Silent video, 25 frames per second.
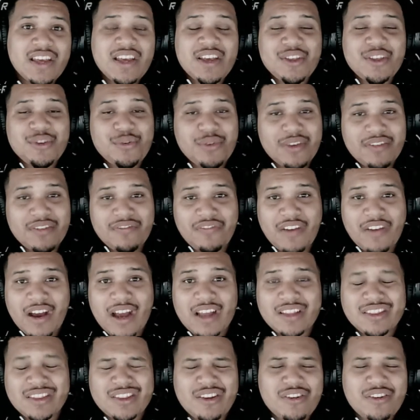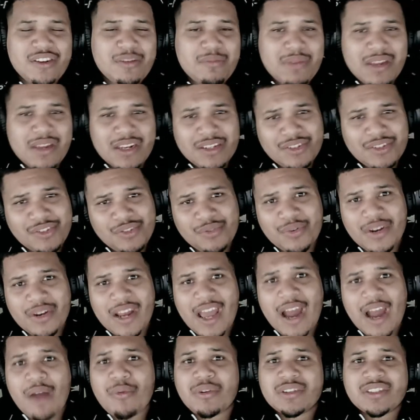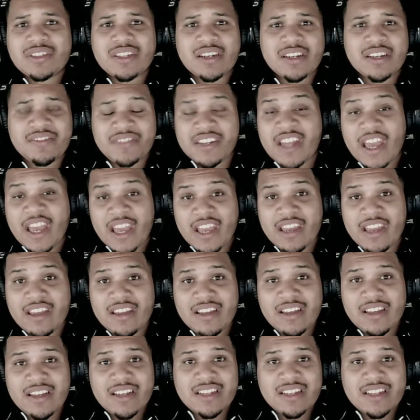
you can find 30 minutes to an hour of day